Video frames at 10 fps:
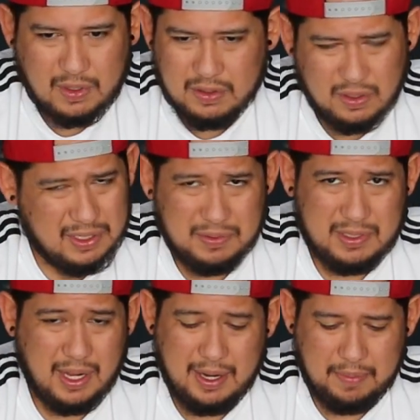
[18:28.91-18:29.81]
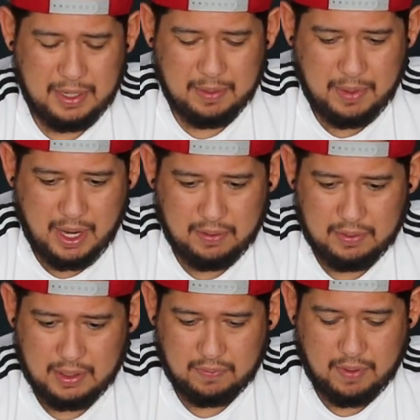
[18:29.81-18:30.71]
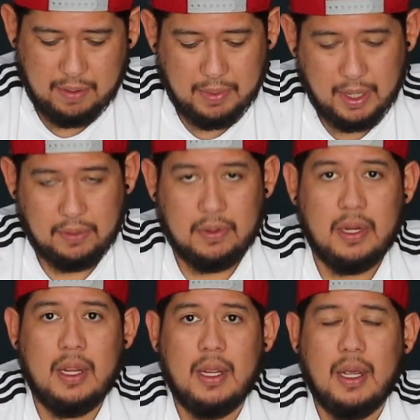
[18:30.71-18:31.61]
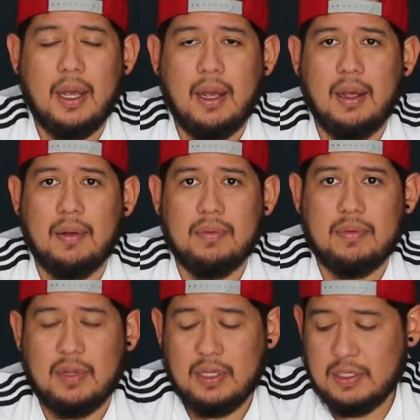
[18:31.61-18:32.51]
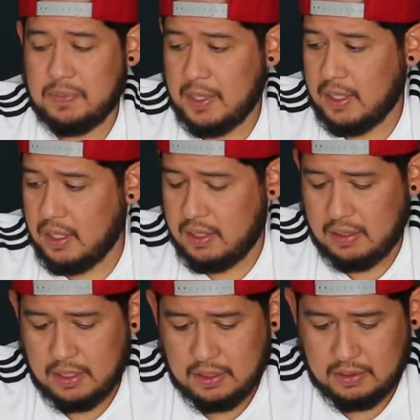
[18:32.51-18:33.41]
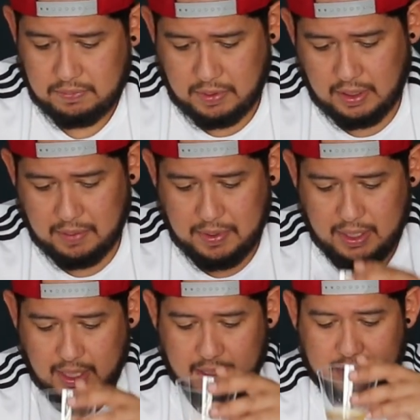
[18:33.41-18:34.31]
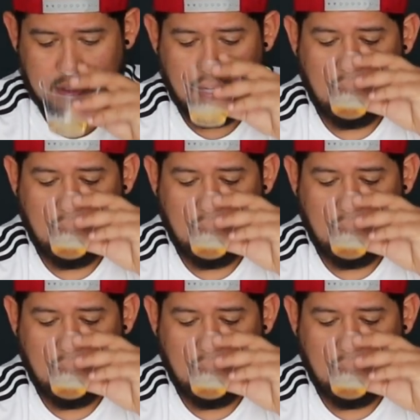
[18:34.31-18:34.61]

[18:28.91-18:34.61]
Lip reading: just a slightly bigger bottle, a round bottle, and it's pretty good. It's pretty good beer, guys.